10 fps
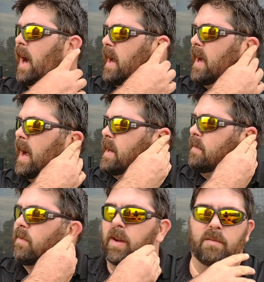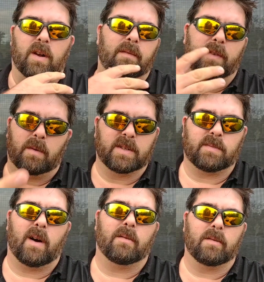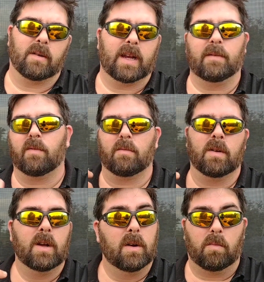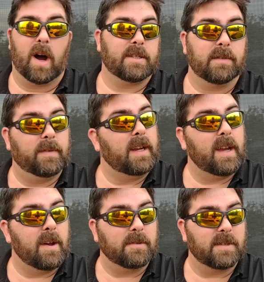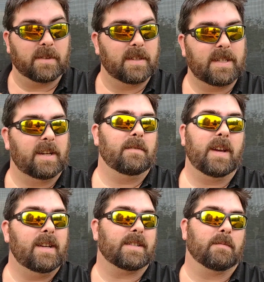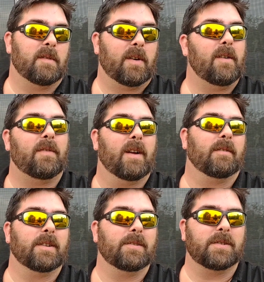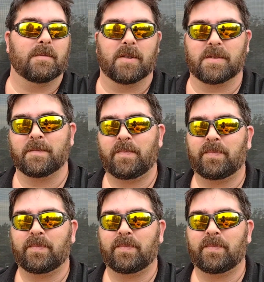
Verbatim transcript: I, I didn't really want to film this while we were eating. We're watching videos on the TV, some of our favorite YouTubers.